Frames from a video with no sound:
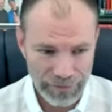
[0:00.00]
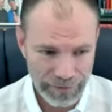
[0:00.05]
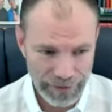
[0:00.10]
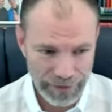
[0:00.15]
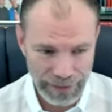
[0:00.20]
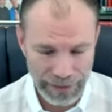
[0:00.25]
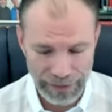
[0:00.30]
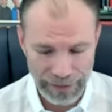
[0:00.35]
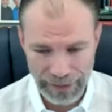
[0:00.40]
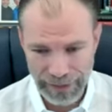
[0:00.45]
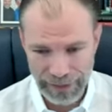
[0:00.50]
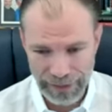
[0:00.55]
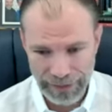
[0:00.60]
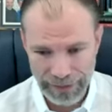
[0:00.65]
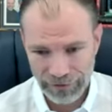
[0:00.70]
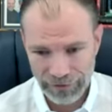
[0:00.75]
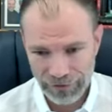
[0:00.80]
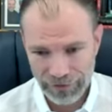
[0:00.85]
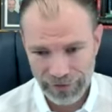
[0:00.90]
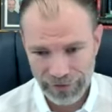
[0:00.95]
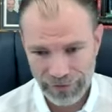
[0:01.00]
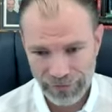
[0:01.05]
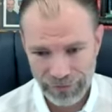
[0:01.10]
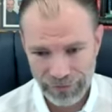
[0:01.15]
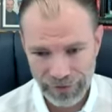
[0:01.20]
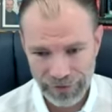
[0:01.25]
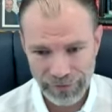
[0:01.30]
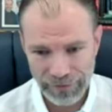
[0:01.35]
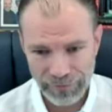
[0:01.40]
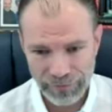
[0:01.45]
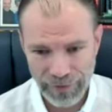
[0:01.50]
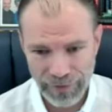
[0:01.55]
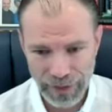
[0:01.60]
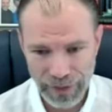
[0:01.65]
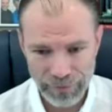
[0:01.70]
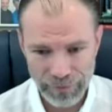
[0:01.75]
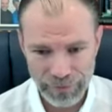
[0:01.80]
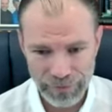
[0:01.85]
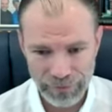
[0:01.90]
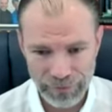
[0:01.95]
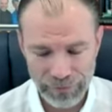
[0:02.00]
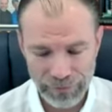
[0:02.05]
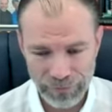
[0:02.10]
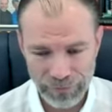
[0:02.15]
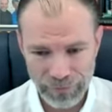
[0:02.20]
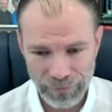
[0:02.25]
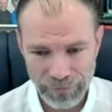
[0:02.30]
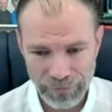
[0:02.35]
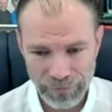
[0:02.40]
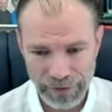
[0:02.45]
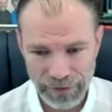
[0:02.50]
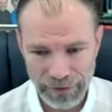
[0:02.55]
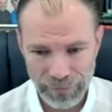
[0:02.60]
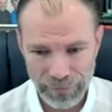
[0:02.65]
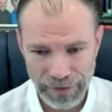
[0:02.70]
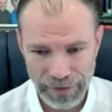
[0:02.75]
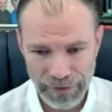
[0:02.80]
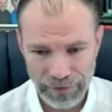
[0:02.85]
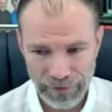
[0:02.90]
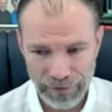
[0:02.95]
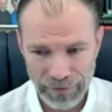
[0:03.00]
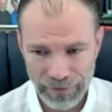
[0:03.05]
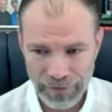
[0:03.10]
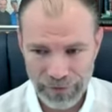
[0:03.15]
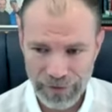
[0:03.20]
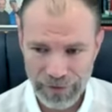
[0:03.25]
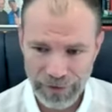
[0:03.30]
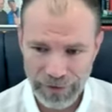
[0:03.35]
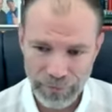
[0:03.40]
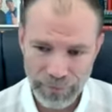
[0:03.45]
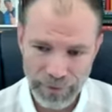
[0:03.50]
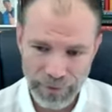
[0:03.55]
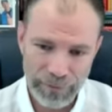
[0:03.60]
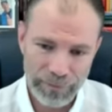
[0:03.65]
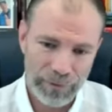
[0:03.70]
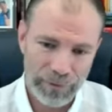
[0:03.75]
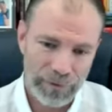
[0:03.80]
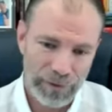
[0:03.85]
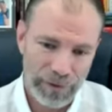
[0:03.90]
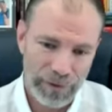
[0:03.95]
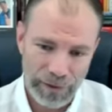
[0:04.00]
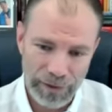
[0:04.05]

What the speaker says: Kenny Aakash, and he's very open, with these people.